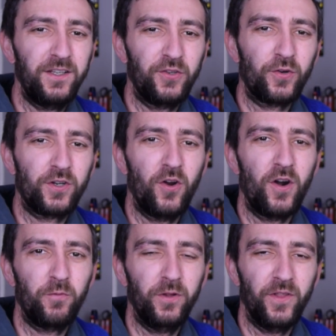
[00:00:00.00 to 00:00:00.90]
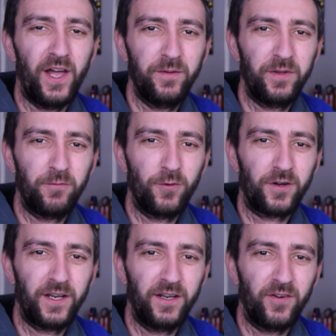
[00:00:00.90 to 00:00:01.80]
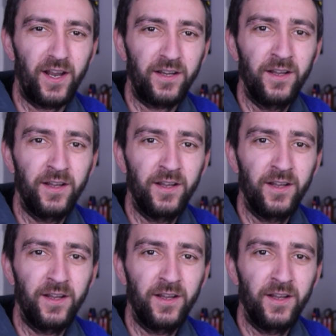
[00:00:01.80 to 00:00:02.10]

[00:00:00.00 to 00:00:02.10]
your car will not be working right.